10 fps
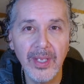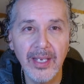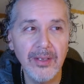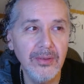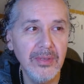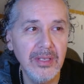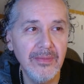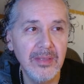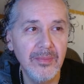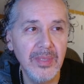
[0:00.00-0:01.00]
How do you
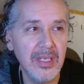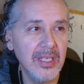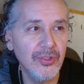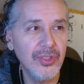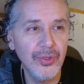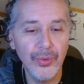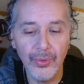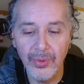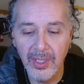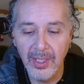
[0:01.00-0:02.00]
even begin to